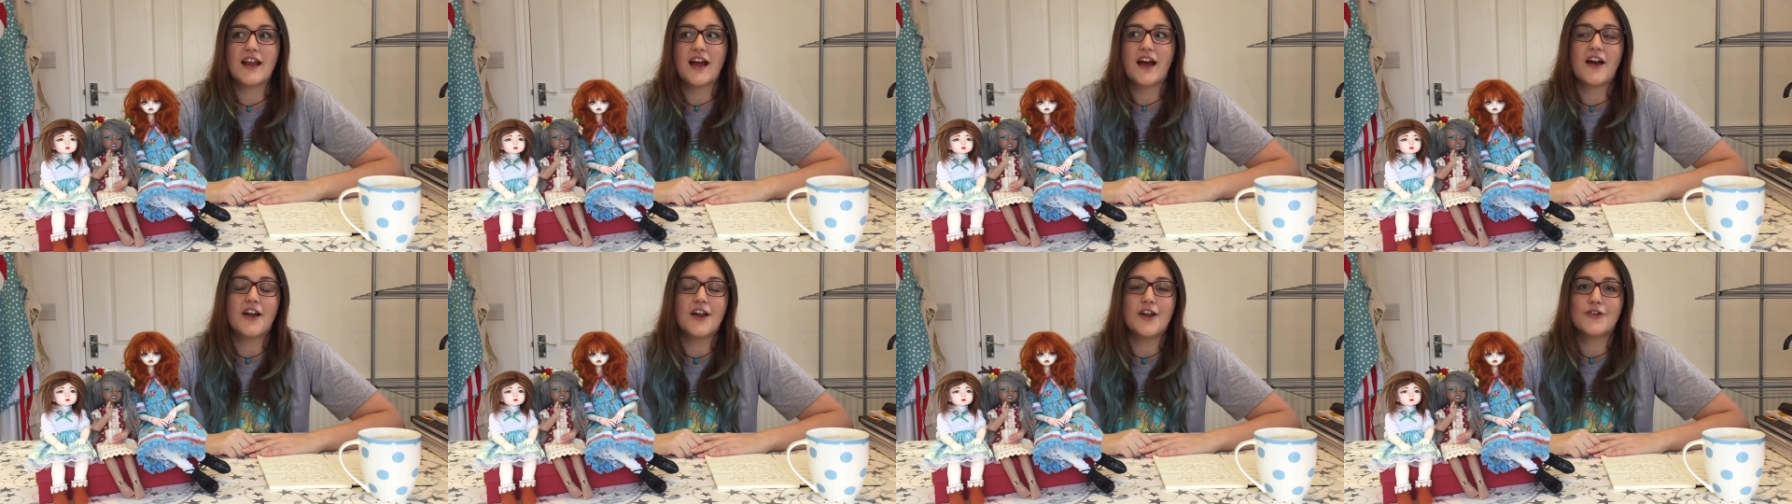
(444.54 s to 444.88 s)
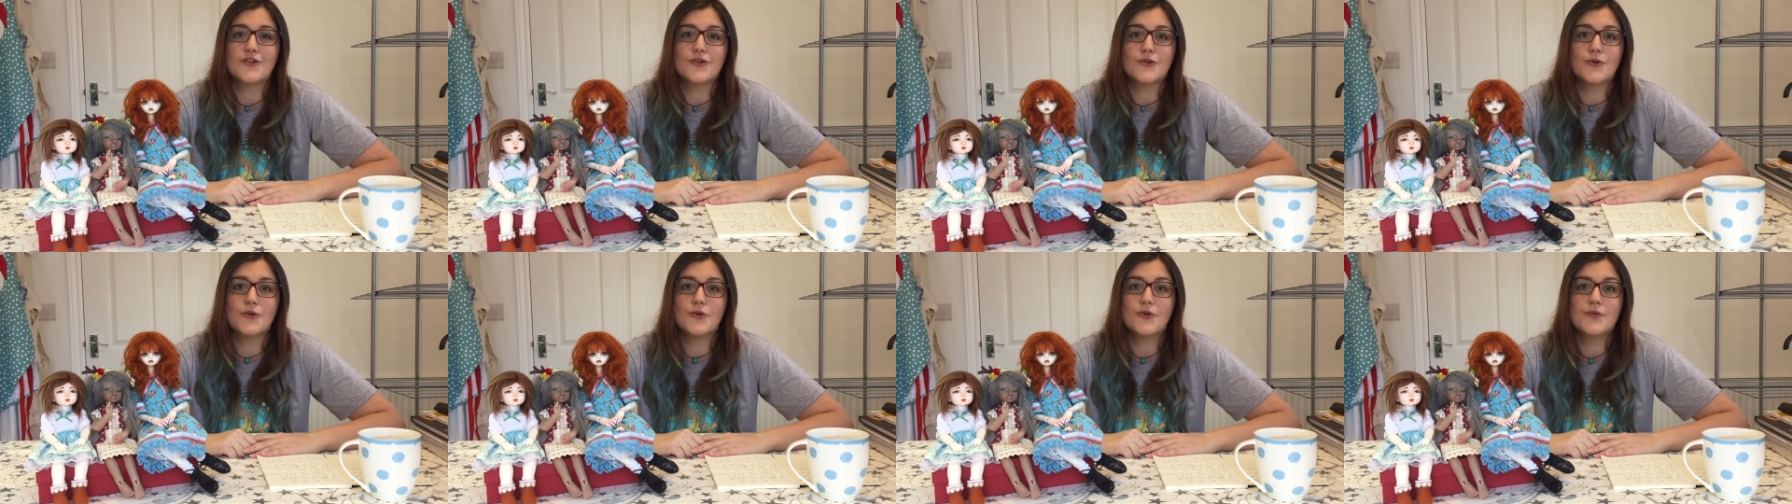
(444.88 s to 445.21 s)
I
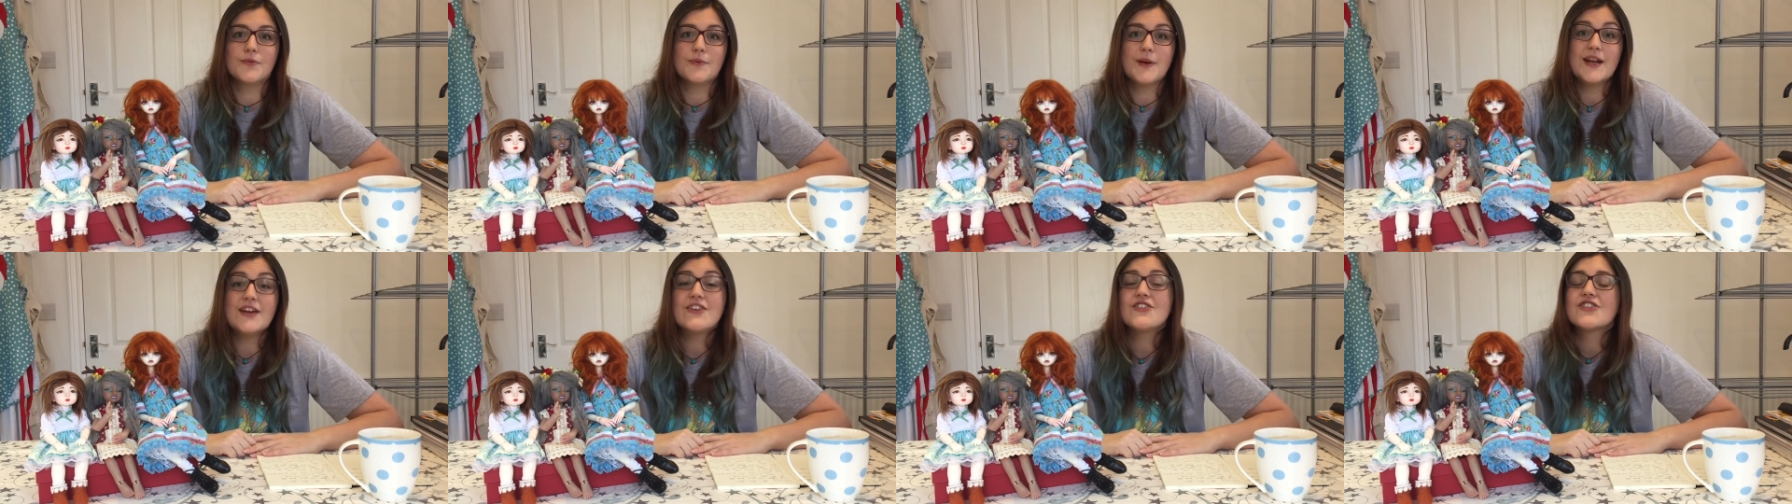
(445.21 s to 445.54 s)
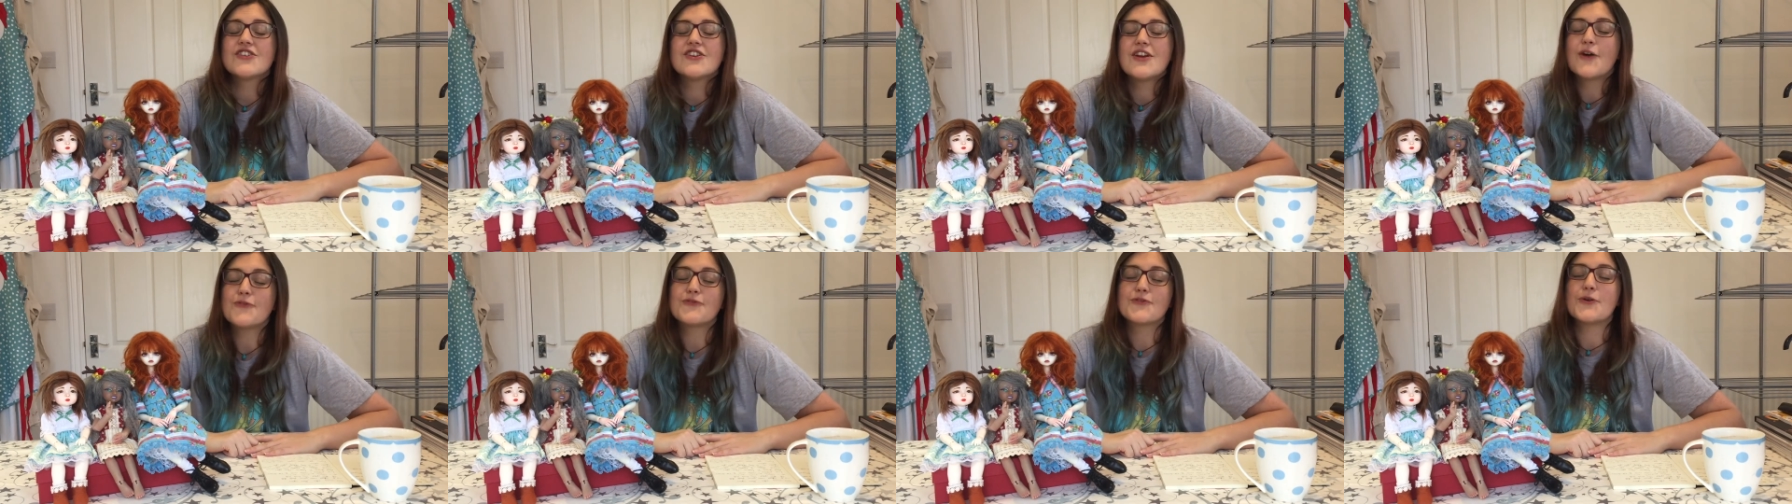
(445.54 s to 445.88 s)
adore each
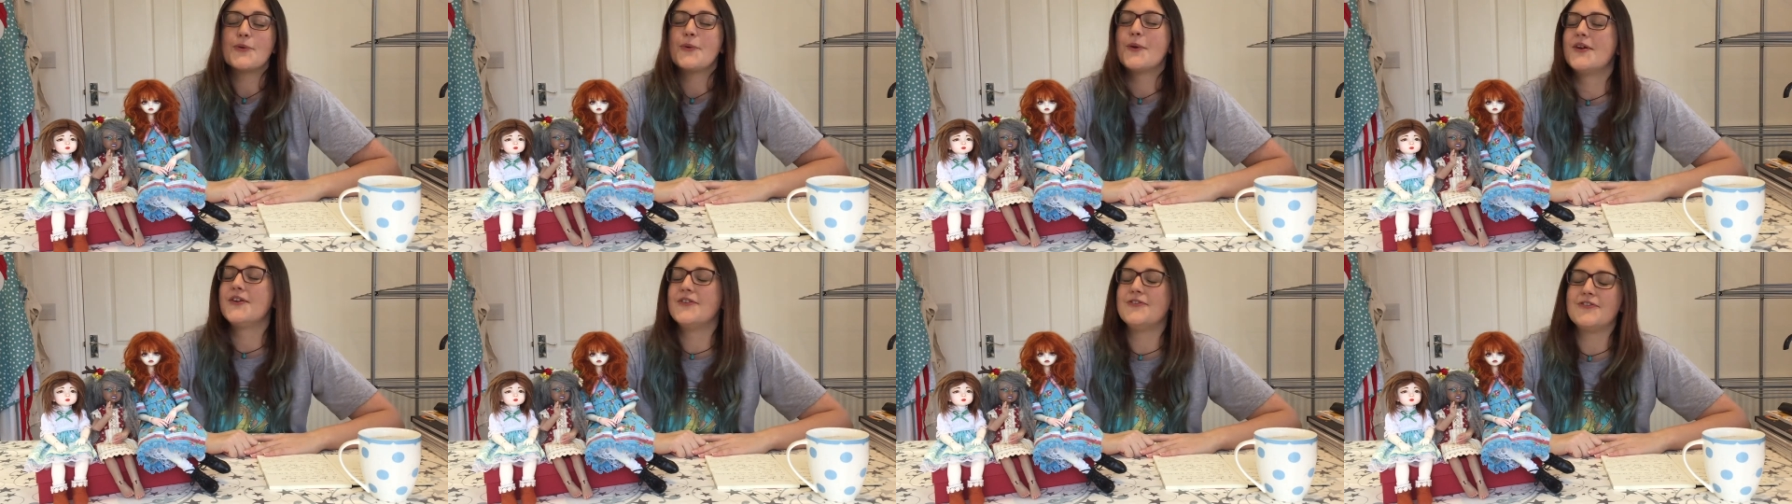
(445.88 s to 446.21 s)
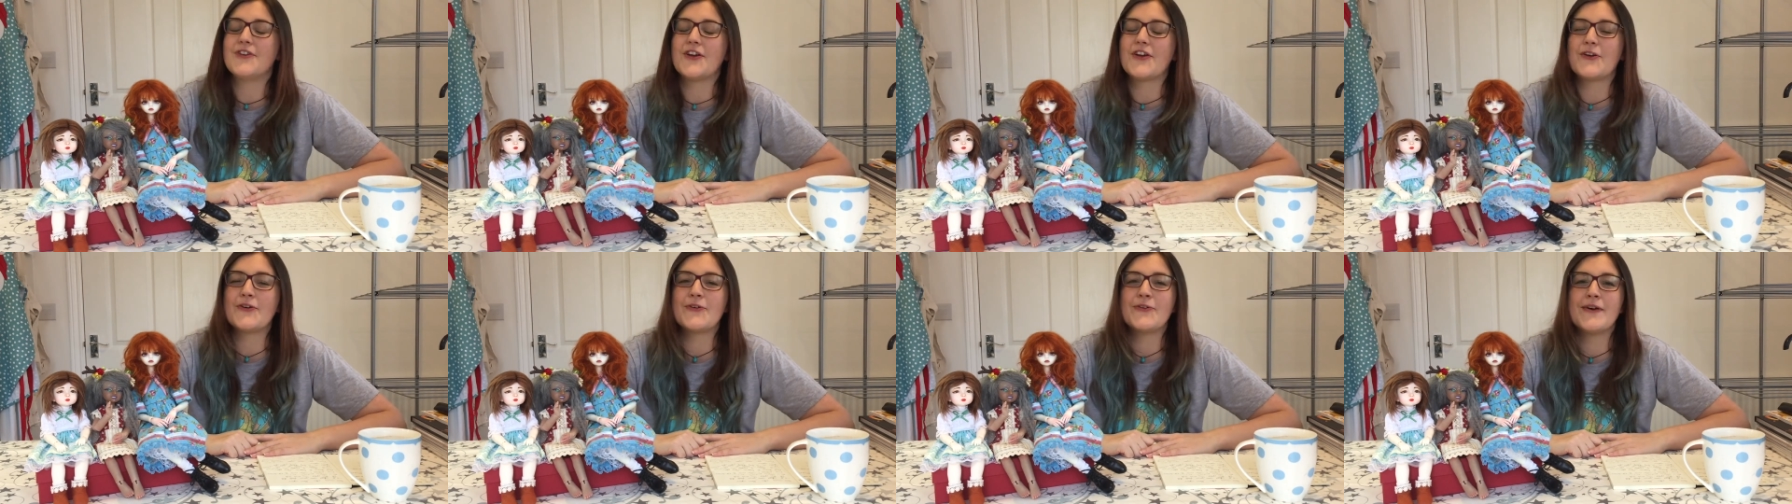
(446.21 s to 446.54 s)
and every one of
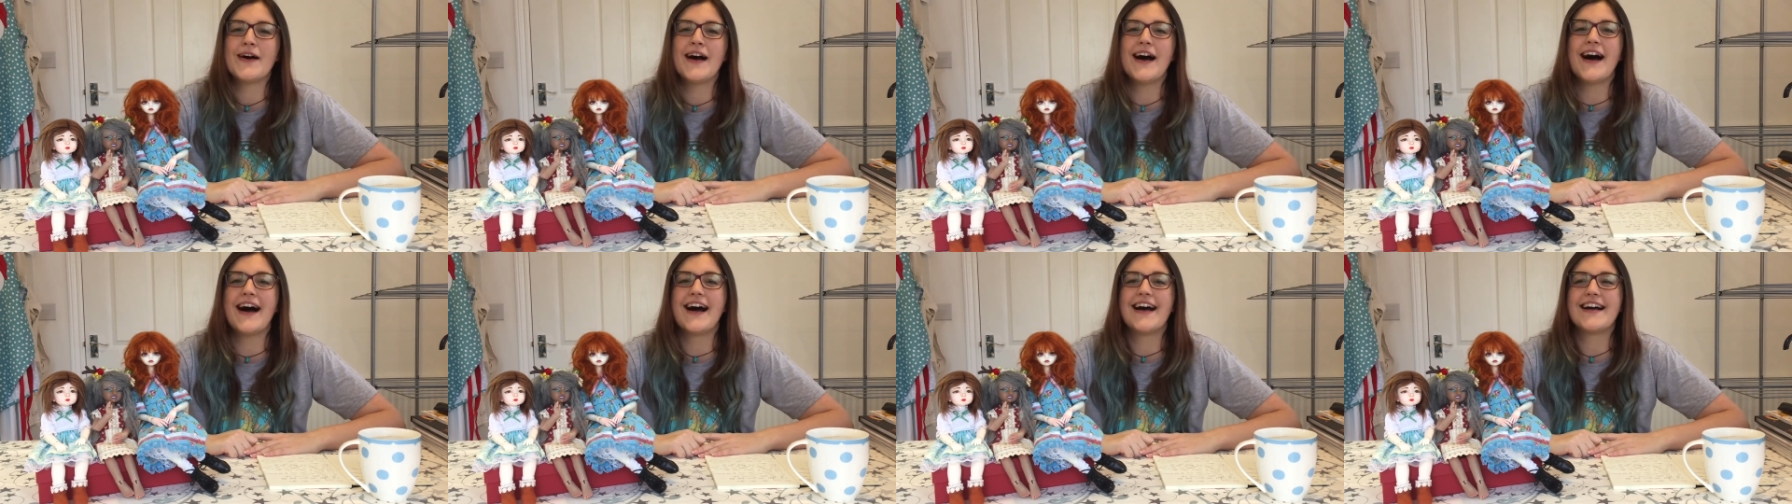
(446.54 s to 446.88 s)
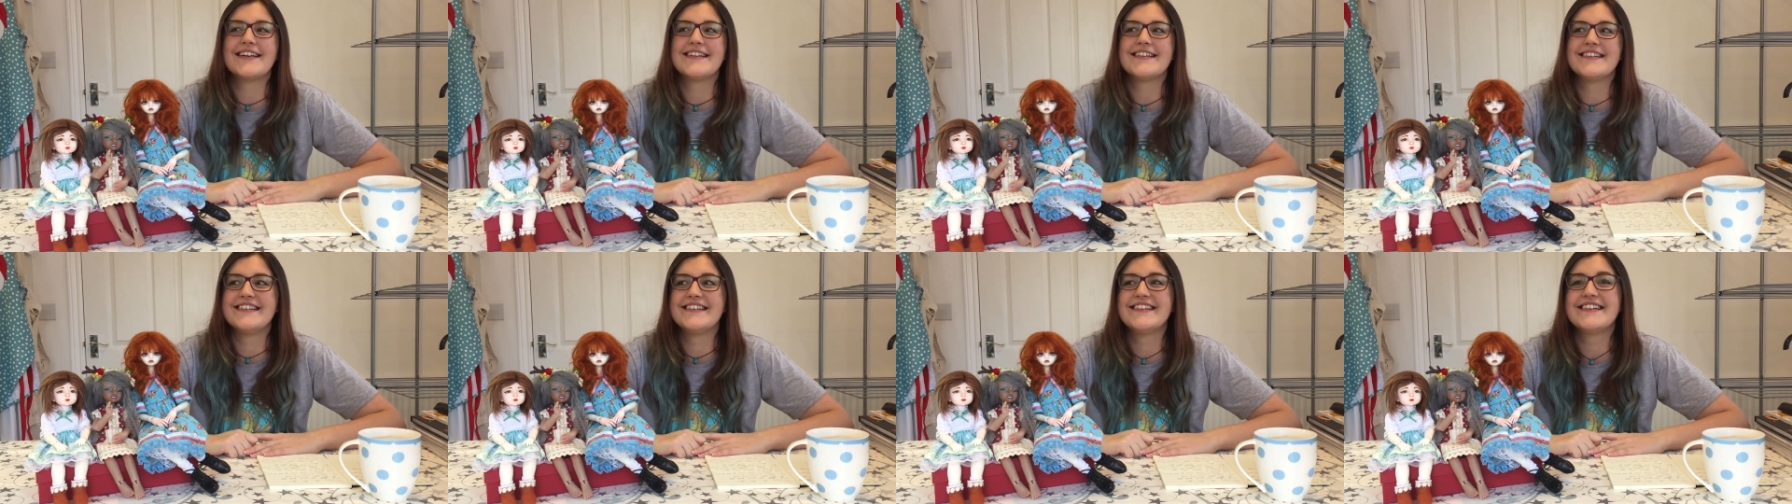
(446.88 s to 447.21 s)
you,
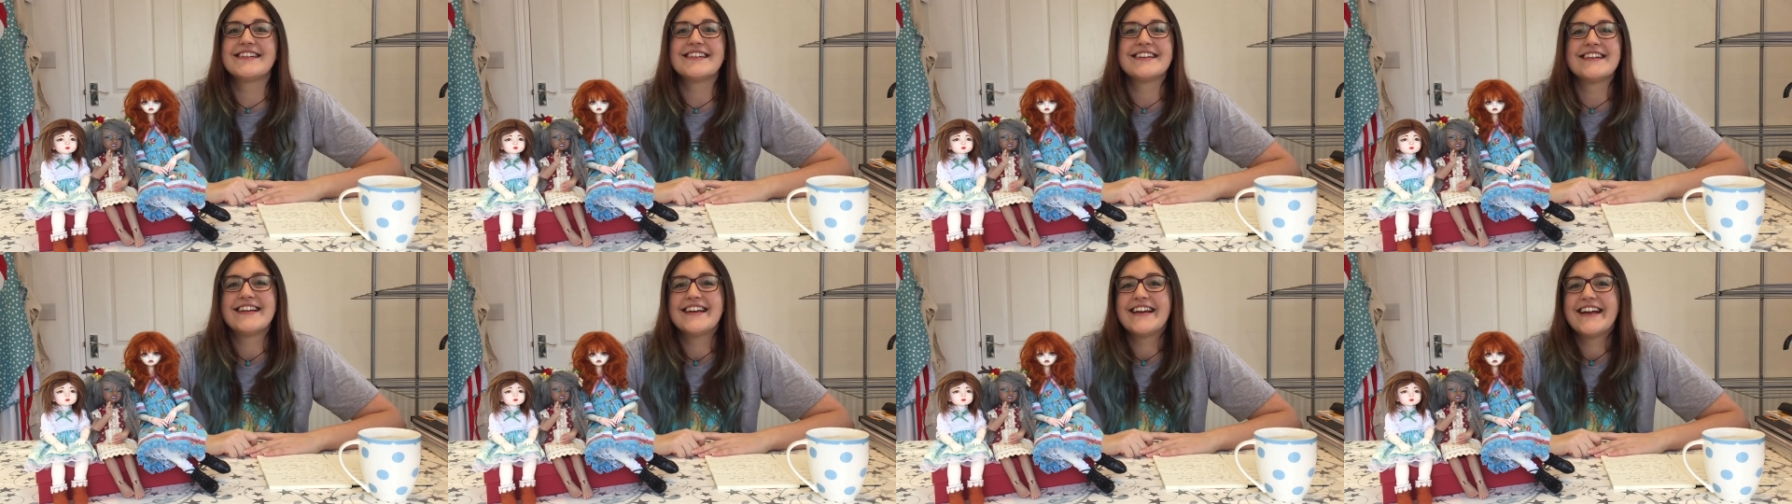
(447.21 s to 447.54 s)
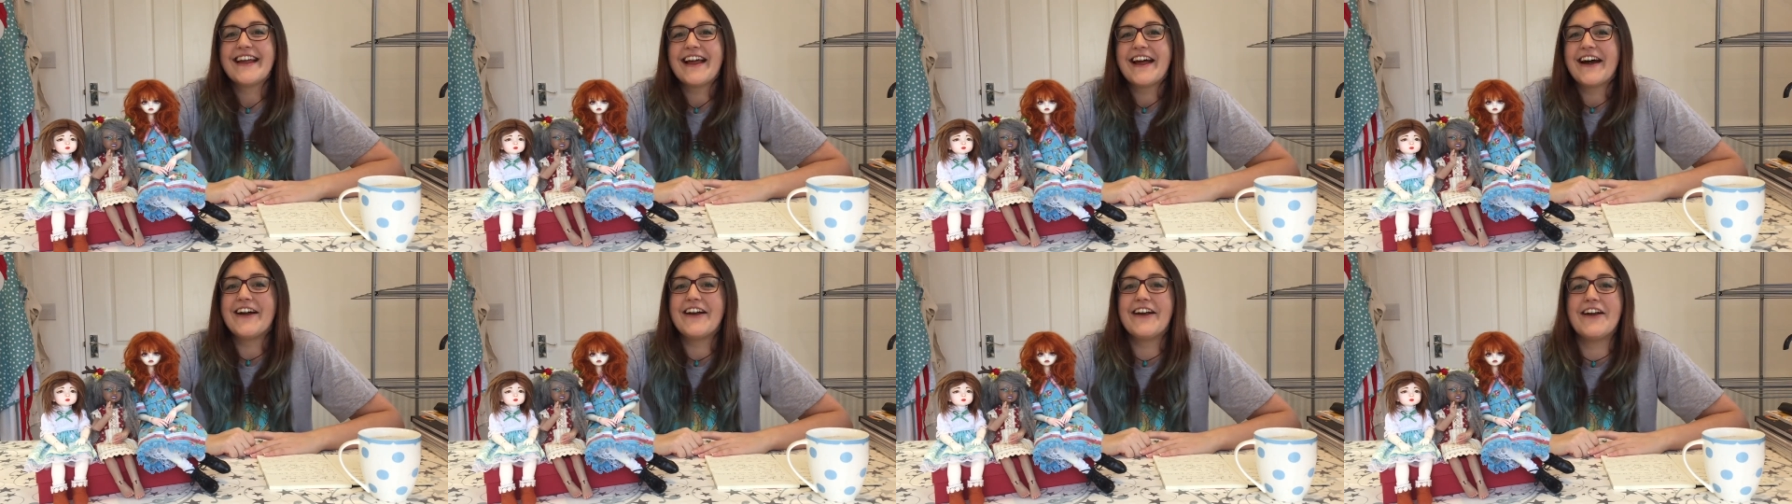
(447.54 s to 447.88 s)
and
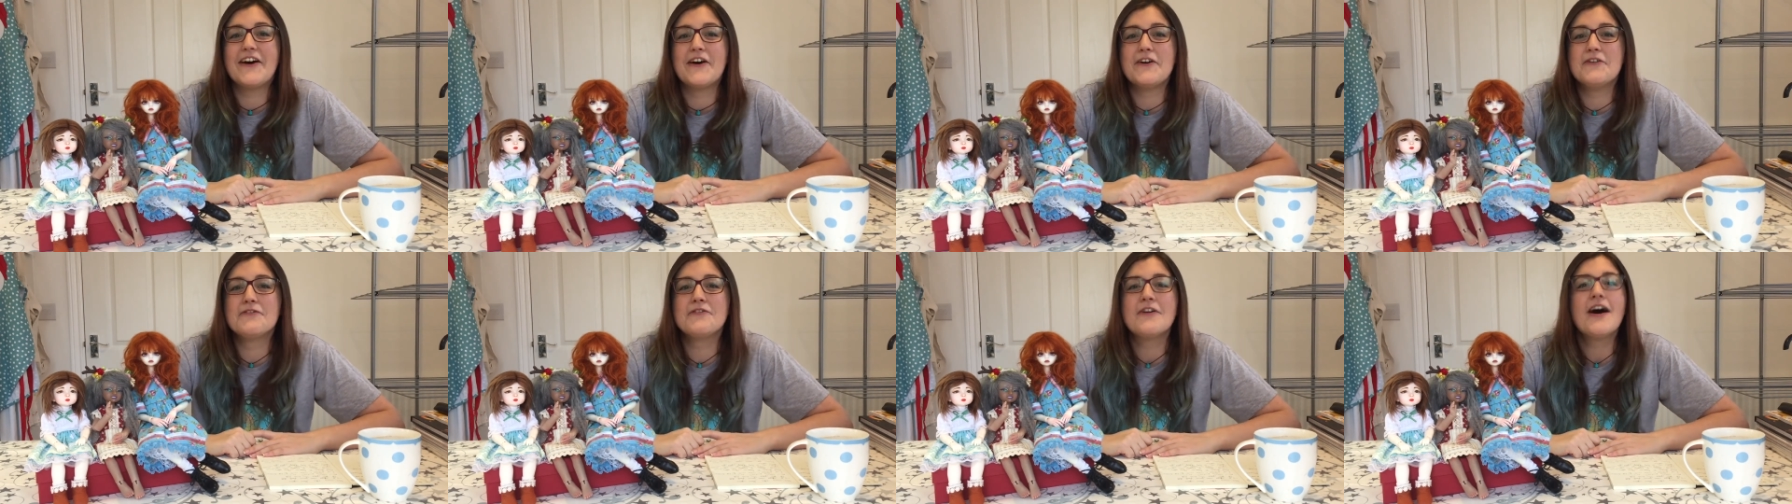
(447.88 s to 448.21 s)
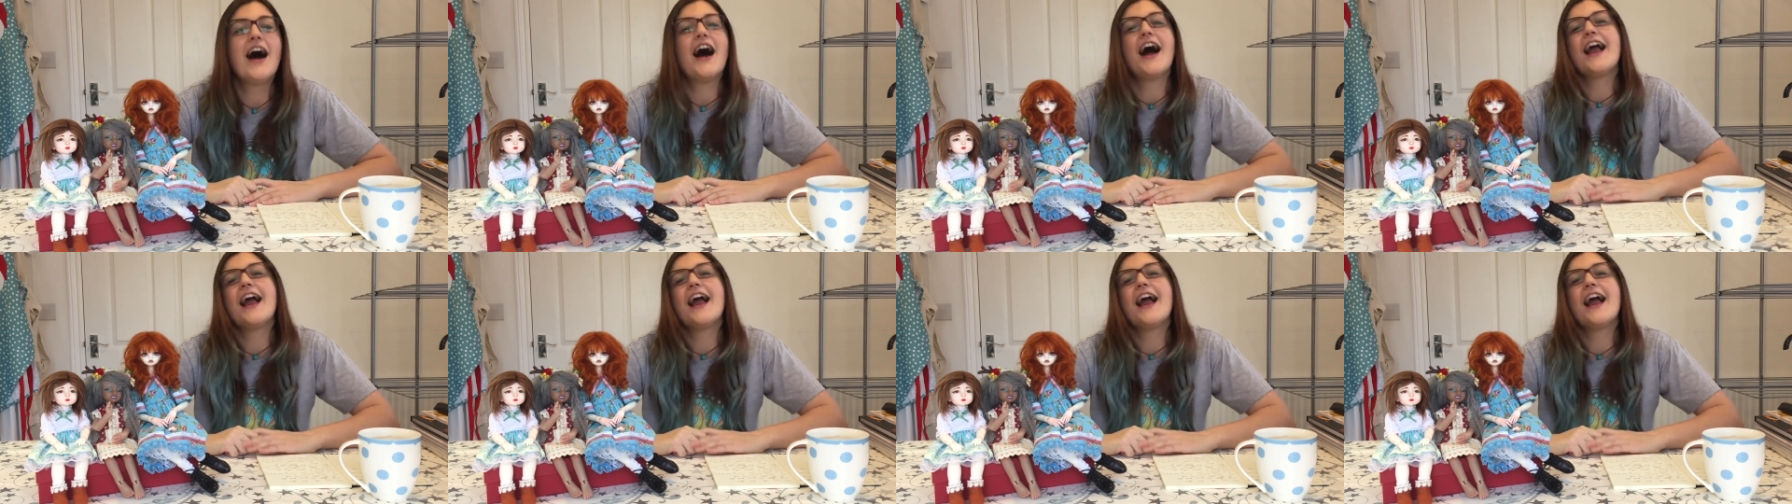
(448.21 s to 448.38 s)
I love